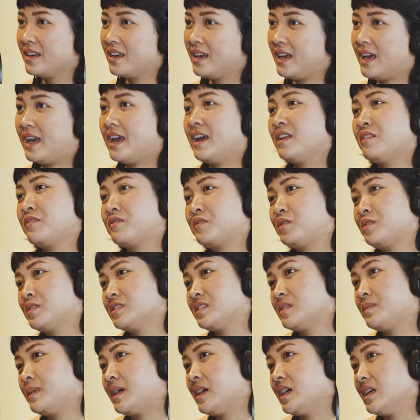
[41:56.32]
And of course
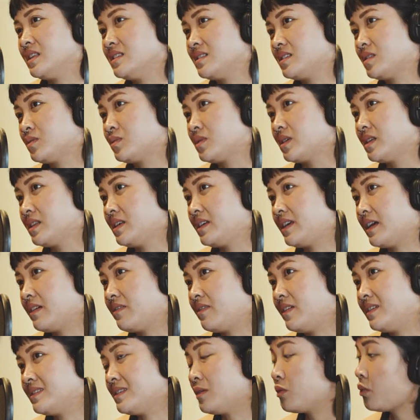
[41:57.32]
about Insta-worthy
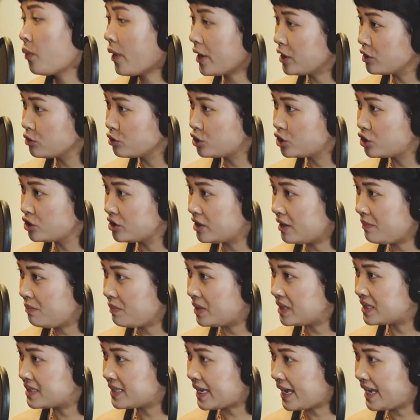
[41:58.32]
cafes and why you shouldn't
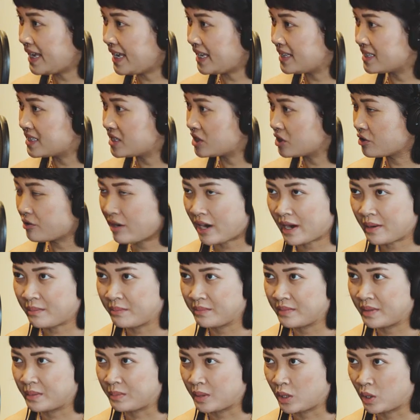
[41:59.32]
be saying
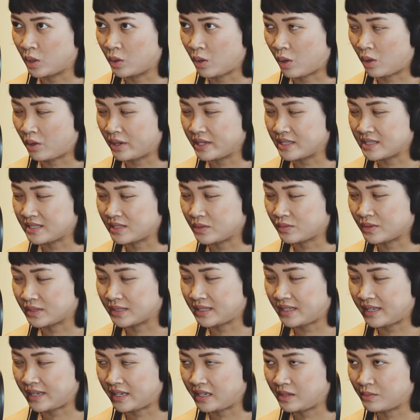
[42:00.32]
Instagrammable or
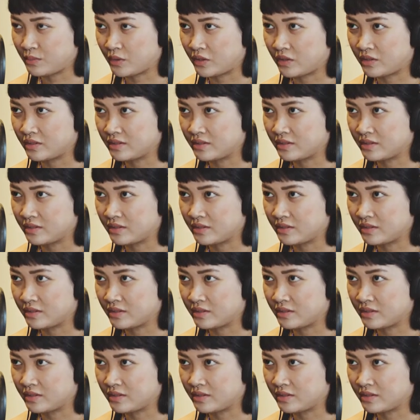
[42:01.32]
Insta-worthy anymore.